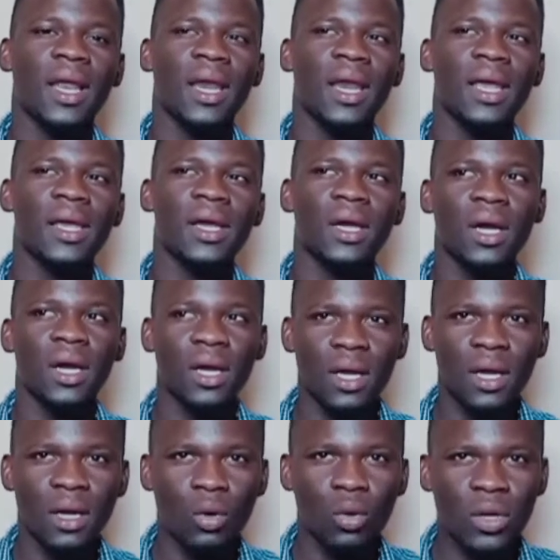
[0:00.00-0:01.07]
like,
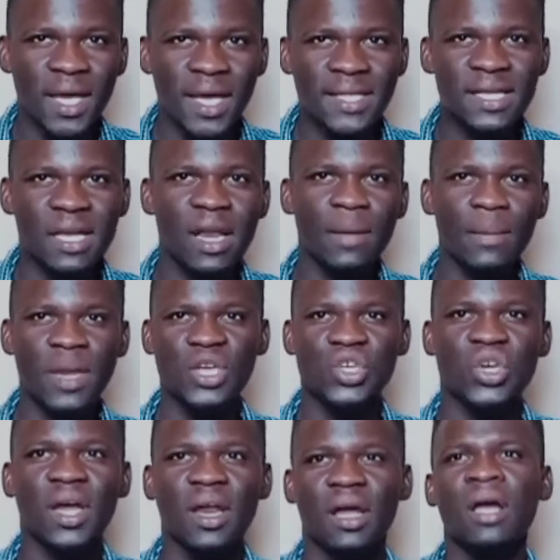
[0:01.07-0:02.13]
ukianza ile
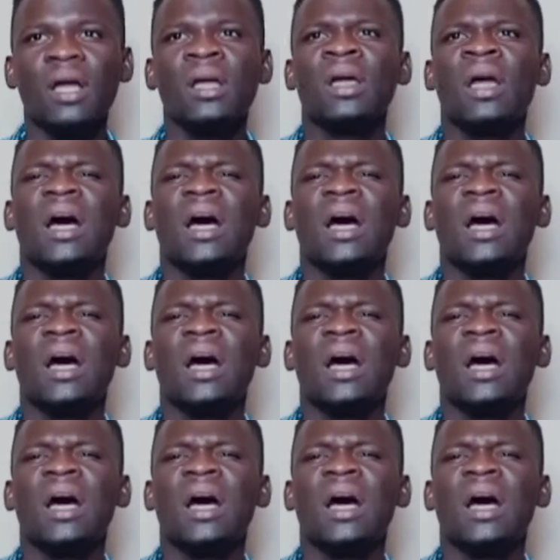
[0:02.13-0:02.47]
biashara,